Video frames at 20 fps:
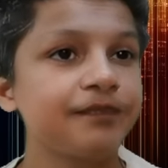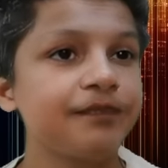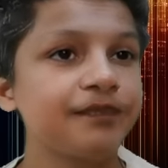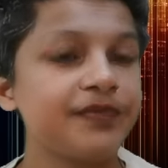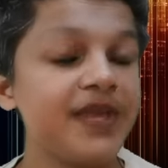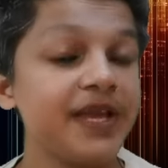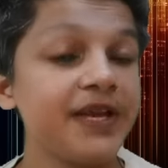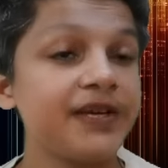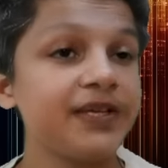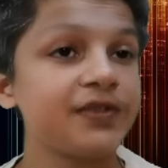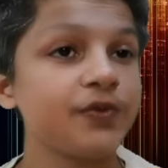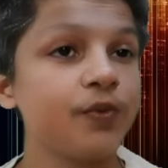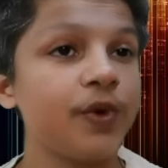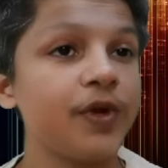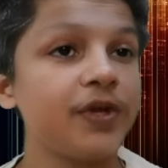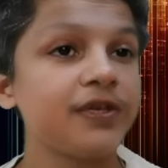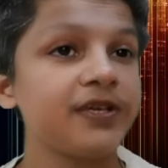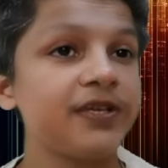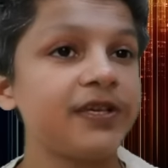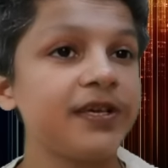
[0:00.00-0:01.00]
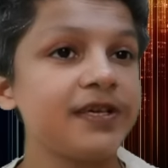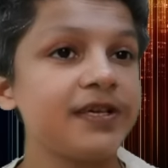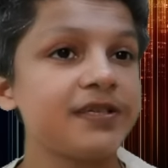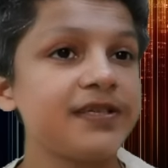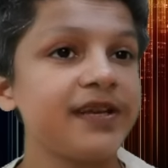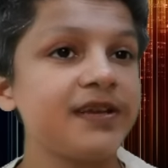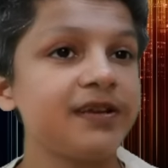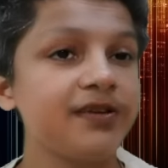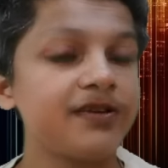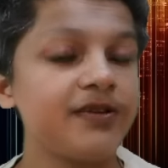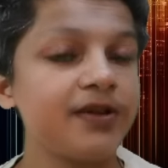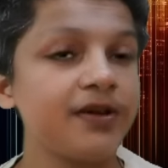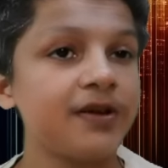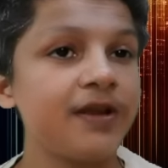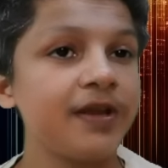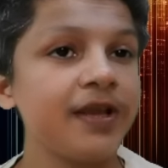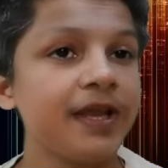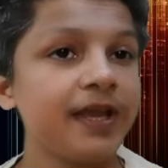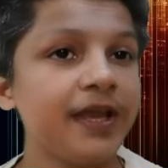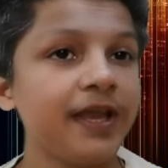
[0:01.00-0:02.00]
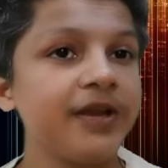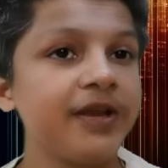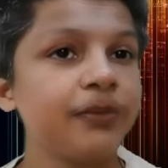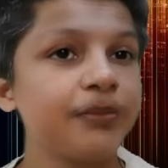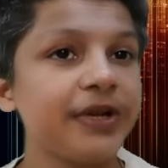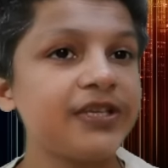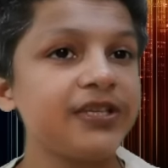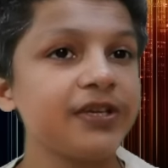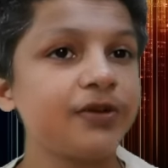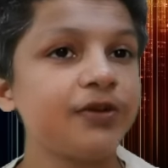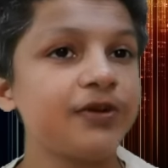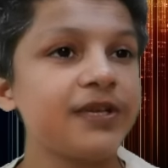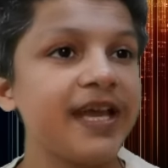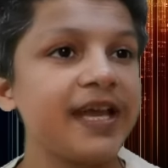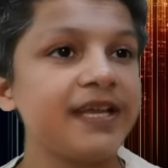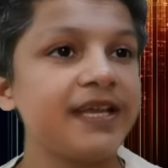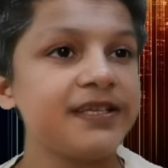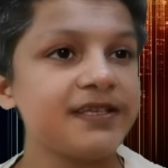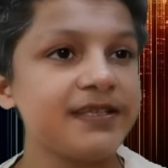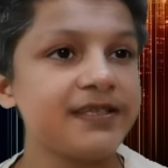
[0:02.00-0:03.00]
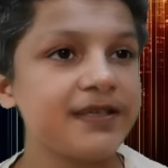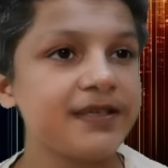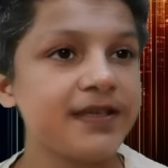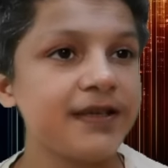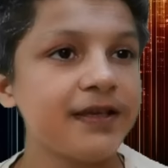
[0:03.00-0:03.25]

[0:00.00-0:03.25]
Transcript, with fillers: It is what it is, and though and pretty good at it.